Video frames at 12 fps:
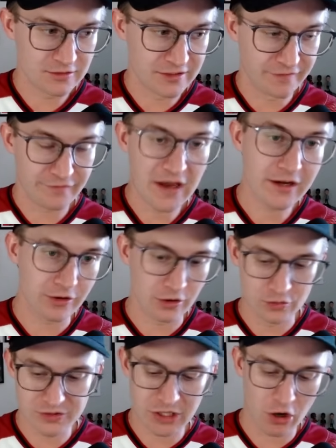defender
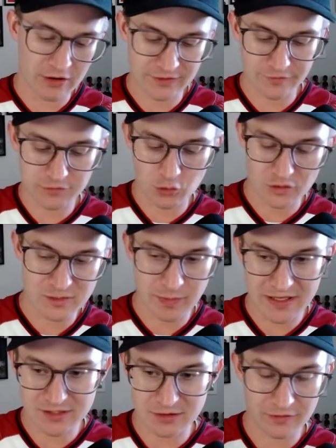who's guarding the floor
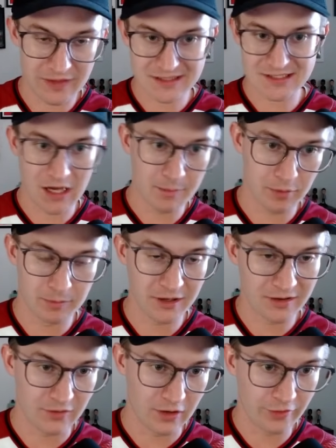spacer that's up
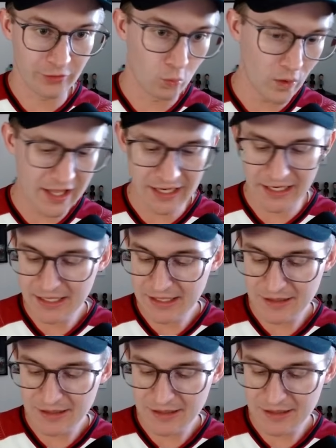above on the wing,